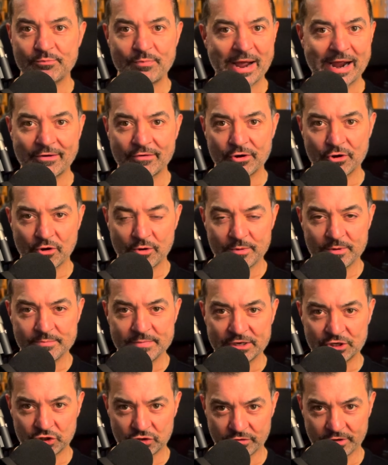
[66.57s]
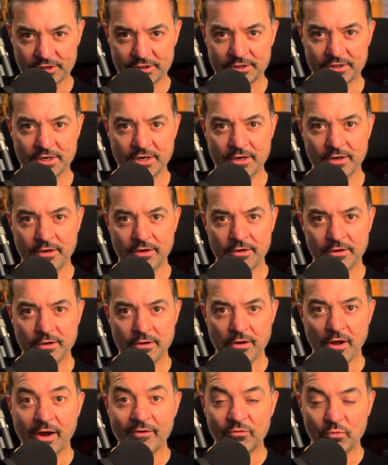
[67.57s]
paranormal mysteries
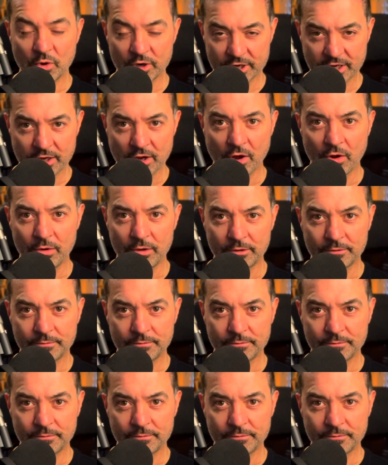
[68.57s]
of Wookey Hole.